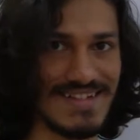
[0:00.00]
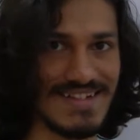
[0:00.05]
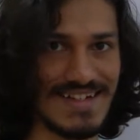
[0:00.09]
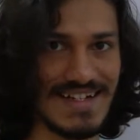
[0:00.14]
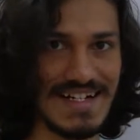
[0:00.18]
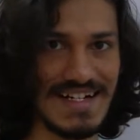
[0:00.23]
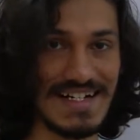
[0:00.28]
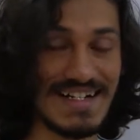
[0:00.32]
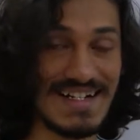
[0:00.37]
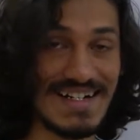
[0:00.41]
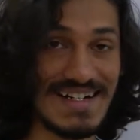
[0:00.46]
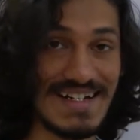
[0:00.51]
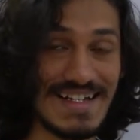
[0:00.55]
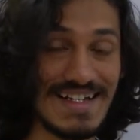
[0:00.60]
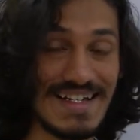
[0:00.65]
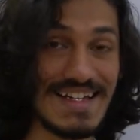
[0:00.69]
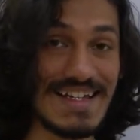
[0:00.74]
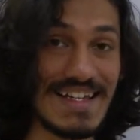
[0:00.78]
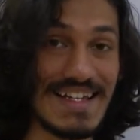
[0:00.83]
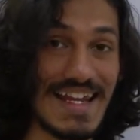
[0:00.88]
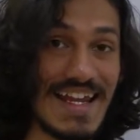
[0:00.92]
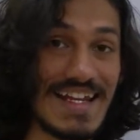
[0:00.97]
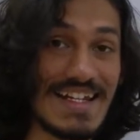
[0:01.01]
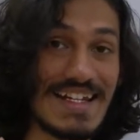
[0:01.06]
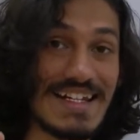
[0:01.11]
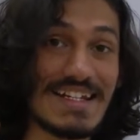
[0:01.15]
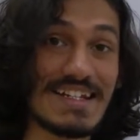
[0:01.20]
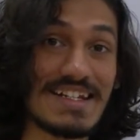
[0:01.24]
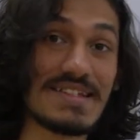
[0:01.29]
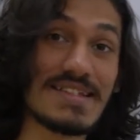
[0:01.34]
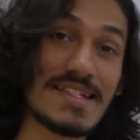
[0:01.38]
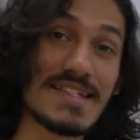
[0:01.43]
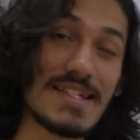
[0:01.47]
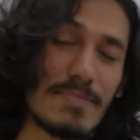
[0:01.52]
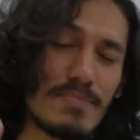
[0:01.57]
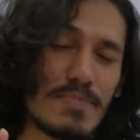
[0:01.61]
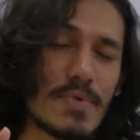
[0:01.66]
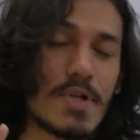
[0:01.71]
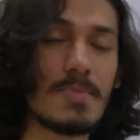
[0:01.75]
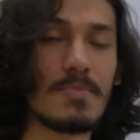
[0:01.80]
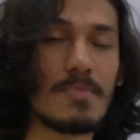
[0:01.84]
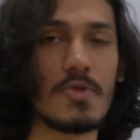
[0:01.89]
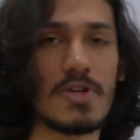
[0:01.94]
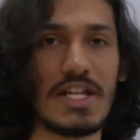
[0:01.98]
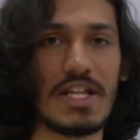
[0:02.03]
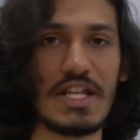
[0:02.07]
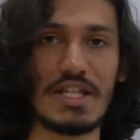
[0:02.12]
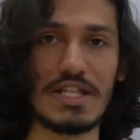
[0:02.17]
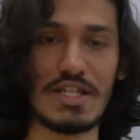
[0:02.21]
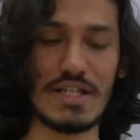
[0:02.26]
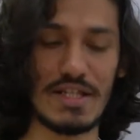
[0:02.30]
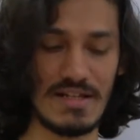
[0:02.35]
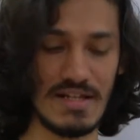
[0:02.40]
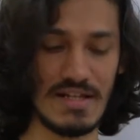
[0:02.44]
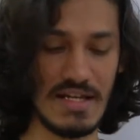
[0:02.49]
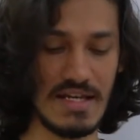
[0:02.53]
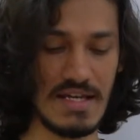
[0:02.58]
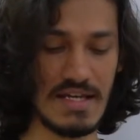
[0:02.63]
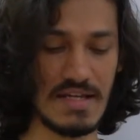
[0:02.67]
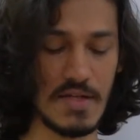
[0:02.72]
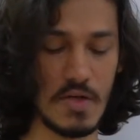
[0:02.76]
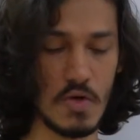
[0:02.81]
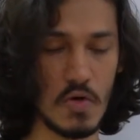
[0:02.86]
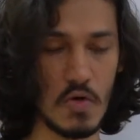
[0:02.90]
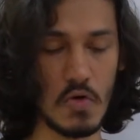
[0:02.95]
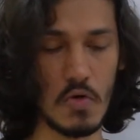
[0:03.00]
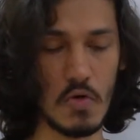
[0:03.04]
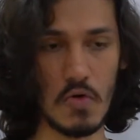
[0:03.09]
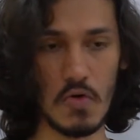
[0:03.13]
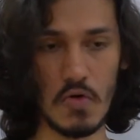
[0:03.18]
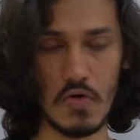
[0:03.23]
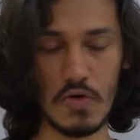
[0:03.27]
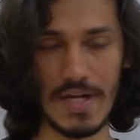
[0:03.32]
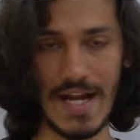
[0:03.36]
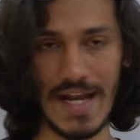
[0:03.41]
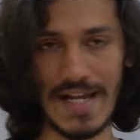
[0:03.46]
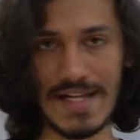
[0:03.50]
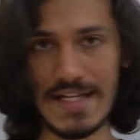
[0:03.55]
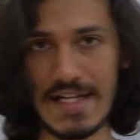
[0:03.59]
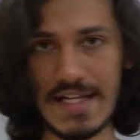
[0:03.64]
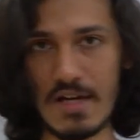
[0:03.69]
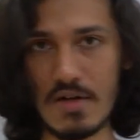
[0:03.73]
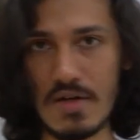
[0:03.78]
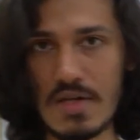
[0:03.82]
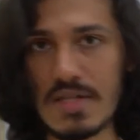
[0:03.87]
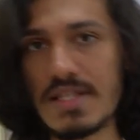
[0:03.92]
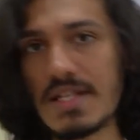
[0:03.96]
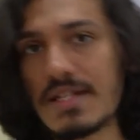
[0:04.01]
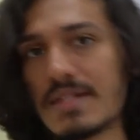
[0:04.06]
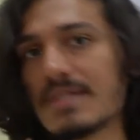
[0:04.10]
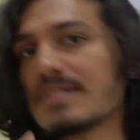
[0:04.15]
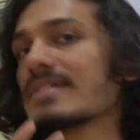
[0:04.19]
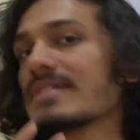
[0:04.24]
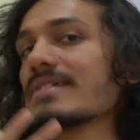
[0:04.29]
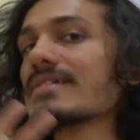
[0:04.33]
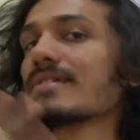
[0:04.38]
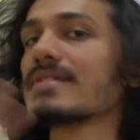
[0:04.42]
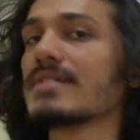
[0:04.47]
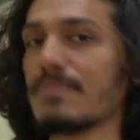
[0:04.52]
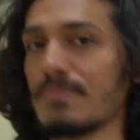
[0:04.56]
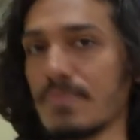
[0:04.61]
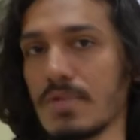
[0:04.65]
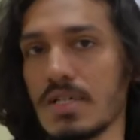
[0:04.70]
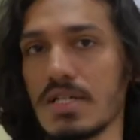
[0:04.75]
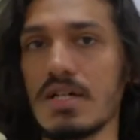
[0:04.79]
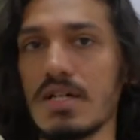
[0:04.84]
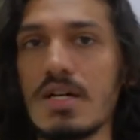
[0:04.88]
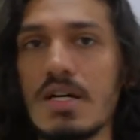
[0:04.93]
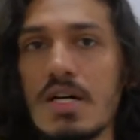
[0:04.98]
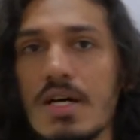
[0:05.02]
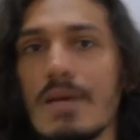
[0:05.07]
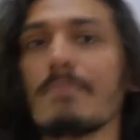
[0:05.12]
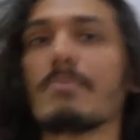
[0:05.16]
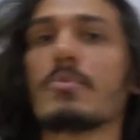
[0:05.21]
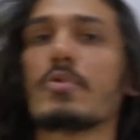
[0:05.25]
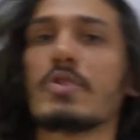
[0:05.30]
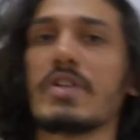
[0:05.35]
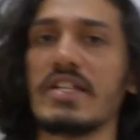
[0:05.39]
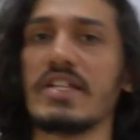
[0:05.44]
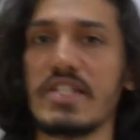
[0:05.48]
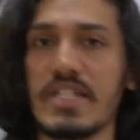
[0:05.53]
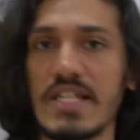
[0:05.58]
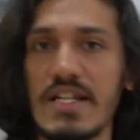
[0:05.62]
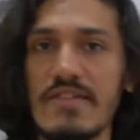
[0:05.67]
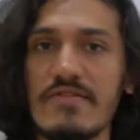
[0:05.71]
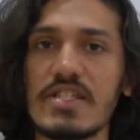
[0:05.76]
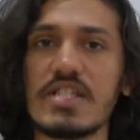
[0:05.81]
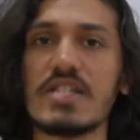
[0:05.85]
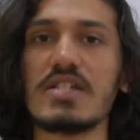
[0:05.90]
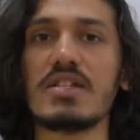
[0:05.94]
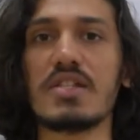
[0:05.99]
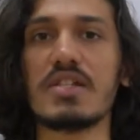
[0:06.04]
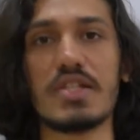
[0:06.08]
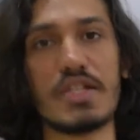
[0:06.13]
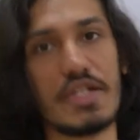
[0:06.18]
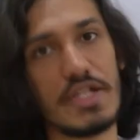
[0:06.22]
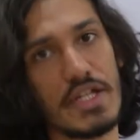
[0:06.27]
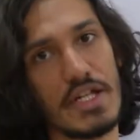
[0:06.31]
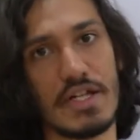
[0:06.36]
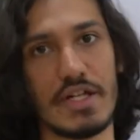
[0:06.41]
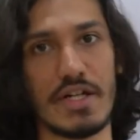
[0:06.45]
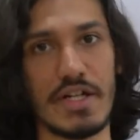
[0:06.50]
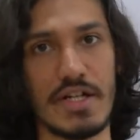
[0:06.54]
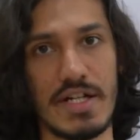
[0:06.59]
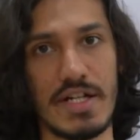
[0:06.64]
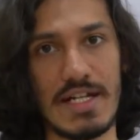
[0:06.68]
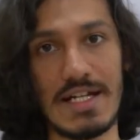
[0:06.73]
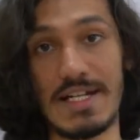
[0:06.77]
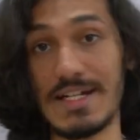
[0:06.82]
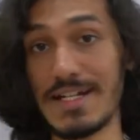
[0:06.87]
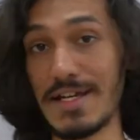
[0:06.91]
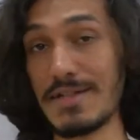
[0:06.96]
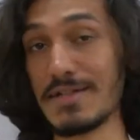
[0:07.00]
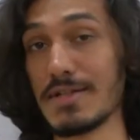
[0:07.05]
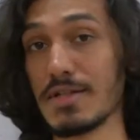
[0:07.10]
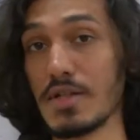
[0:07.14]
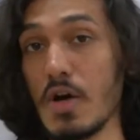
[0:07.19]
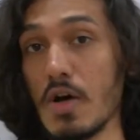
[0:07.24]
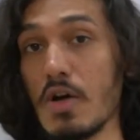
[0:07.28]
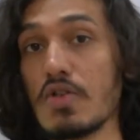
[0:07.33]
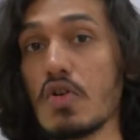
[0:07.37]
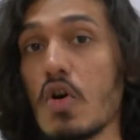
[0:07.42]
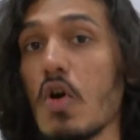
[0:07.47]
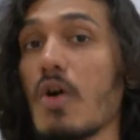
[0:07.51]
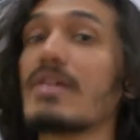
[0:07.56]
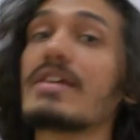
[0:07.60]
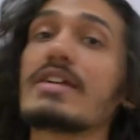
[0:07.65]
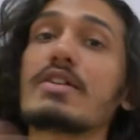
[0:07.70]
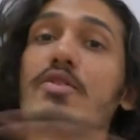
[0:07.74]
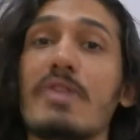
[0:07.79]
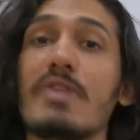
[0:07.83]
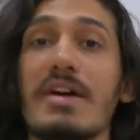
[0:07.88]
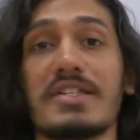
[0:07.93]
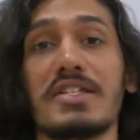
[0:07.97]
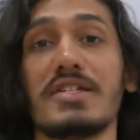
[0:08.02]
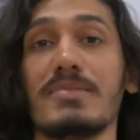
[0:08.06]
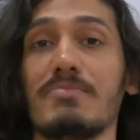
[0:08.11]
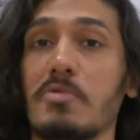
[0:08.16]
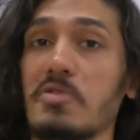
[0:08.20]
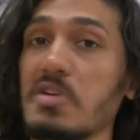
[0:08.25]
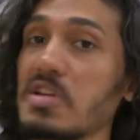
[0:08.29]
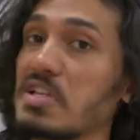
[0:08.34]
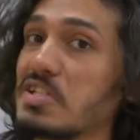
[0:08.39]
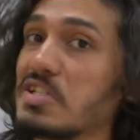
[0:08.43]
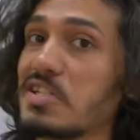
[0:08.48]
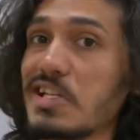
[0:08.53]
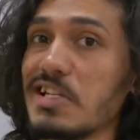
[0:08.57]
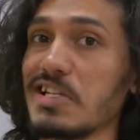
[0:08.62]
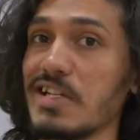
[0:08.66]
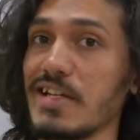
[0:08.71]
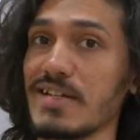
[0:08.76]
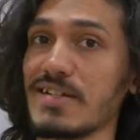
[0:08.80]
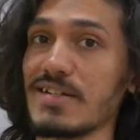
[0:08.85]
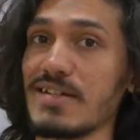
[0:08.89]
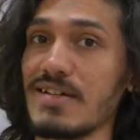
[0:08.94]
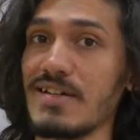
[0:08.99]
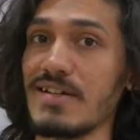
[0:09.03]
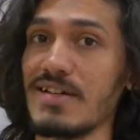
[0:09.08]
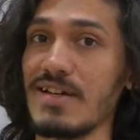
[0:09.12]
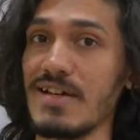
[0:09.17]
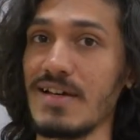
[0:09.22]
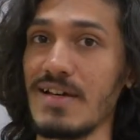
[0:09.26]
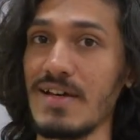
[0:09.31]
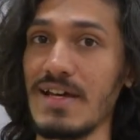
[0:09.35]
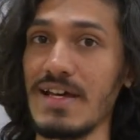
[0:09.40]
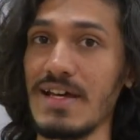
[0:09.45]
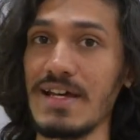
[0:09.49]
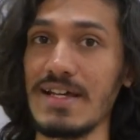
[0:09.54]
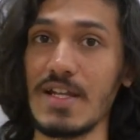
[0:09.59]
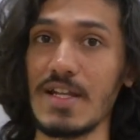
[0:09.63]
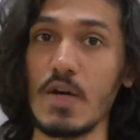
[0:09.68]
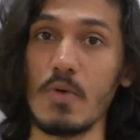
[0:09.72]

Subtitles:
a graded receptor potential. So right now there is a receptor potential which is generated. It has not gone into action potential yet. Now